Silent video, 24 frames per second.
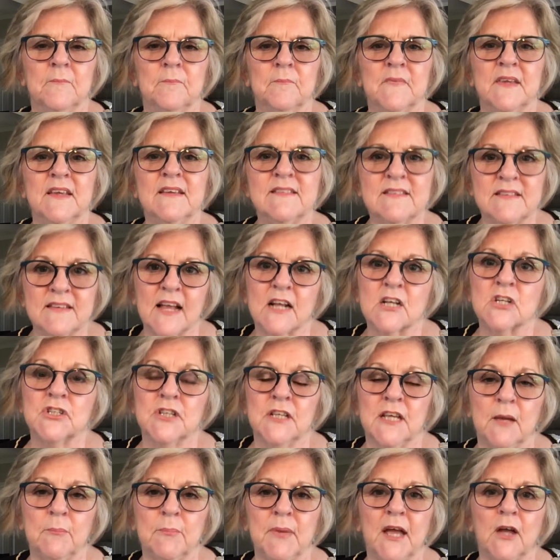This is
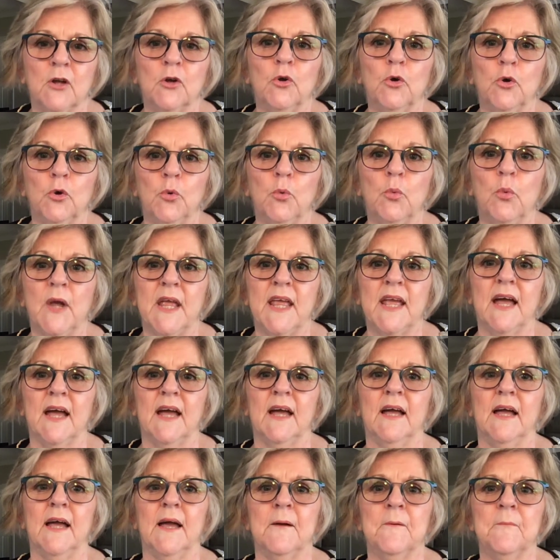actually about who we
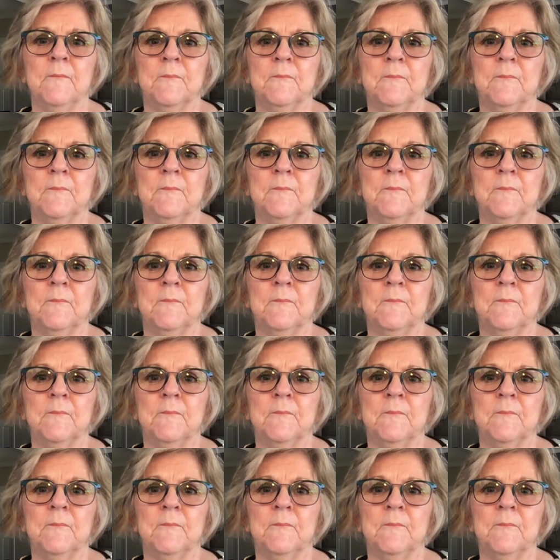are